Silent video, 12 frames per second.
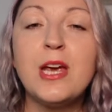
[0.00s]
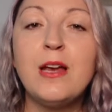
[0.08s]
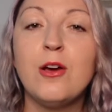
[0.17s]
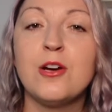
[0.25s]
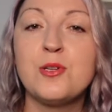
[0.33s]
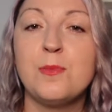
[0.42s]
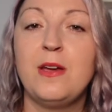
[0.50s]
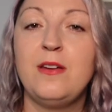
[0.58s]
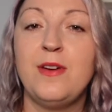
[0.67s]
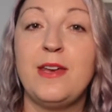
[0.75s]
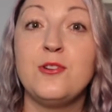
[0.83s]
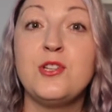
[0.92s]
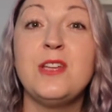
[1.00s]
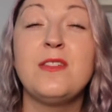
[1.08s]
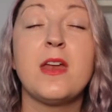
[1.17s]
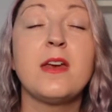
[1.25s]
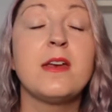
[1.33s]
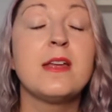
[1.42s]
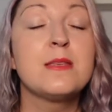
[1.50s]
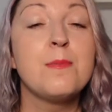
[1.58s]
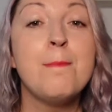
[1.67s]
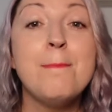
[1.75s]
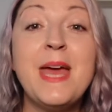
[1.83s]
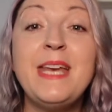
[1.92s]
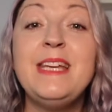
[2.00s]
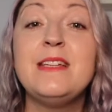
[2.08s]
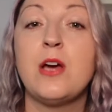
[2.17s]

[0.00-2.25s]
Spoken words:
a large amount of energy that it is many